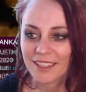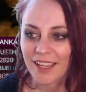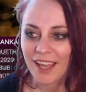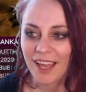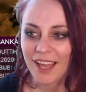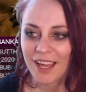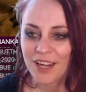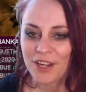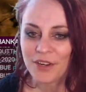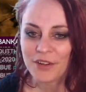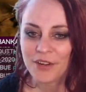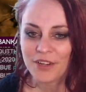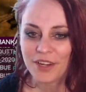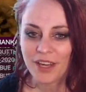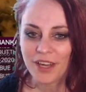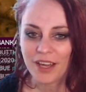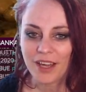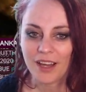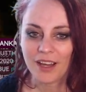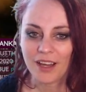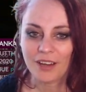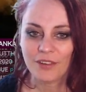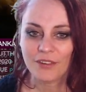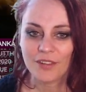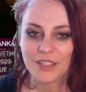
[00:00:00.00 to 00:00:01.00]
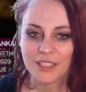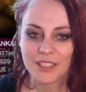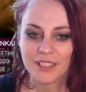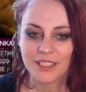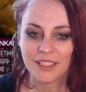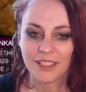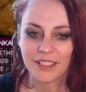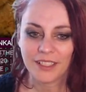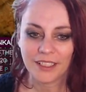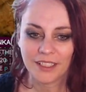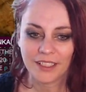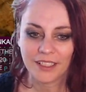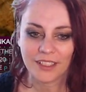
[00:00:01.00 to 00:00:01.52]
Aluna
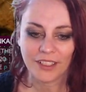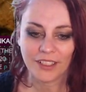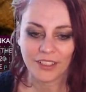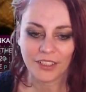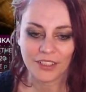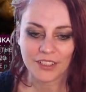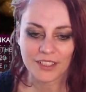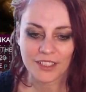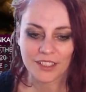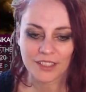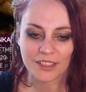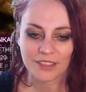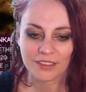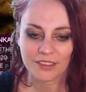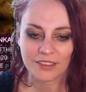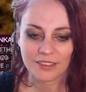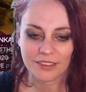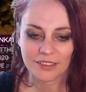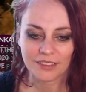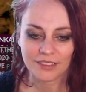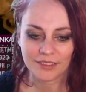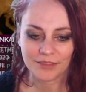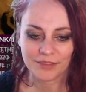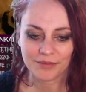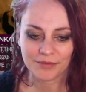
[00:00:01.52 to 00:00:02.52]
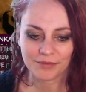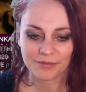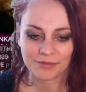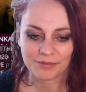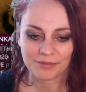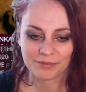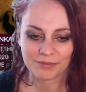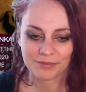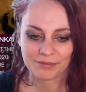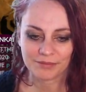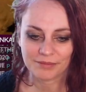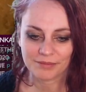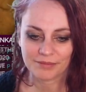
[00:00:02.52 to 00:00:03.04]
already got
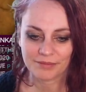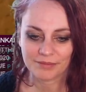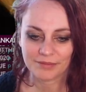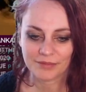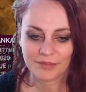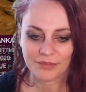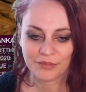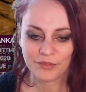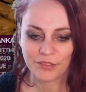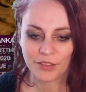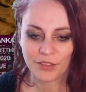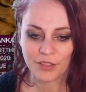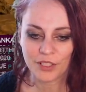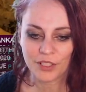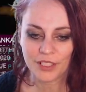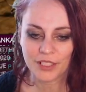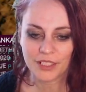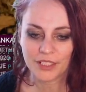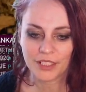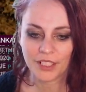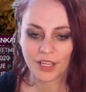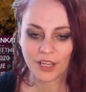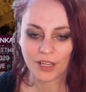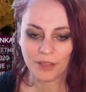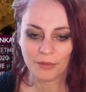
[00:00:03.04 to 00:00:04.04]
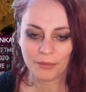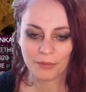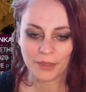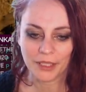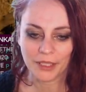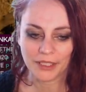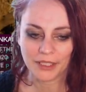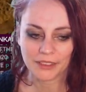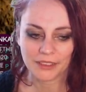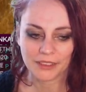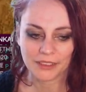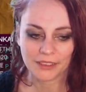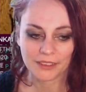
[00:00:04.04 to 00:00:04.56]
Paul in
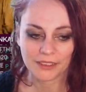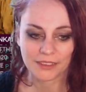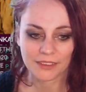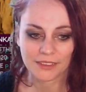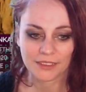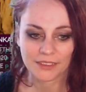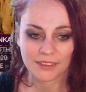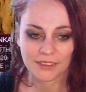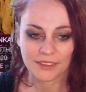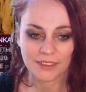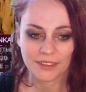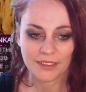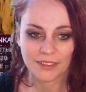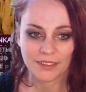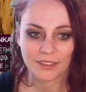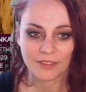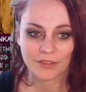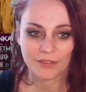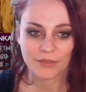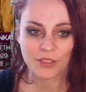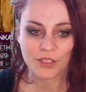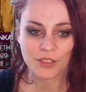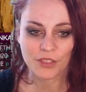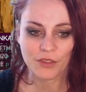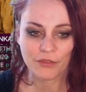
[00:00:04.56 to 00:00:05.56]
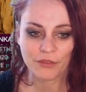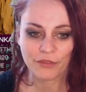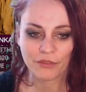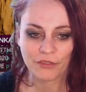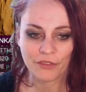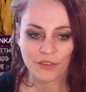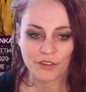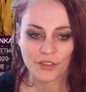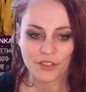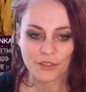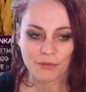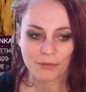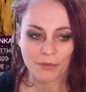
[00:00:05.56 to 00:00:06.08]
combat with the
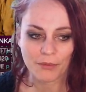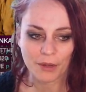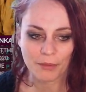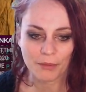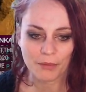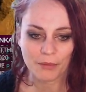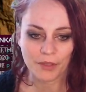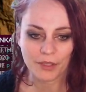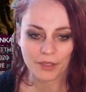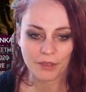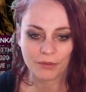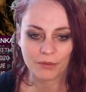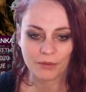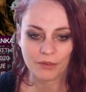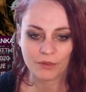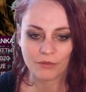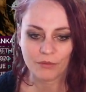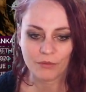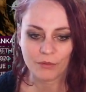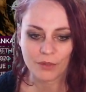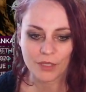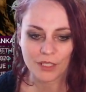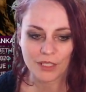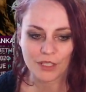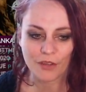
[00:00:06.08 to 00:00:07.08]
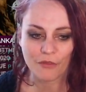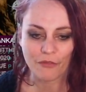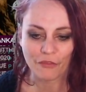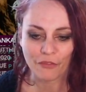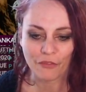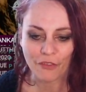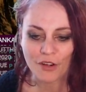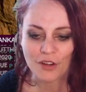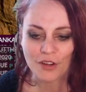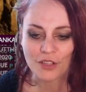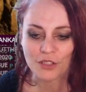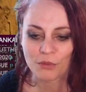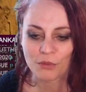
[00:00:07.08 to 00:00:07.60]
first mob with the first